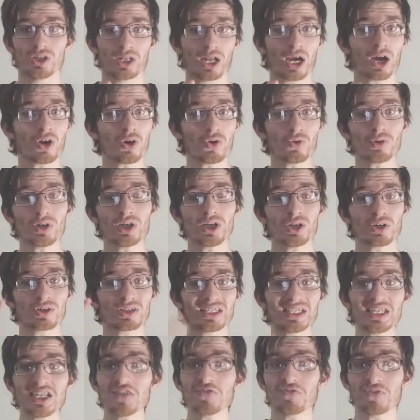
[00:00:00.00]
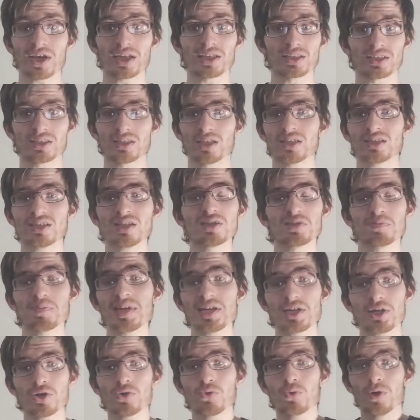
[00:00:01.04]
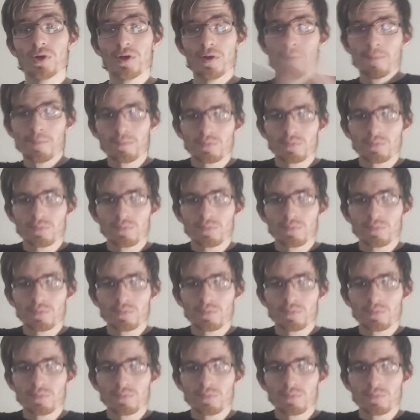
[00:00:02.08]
not only your defense, it doesn't make you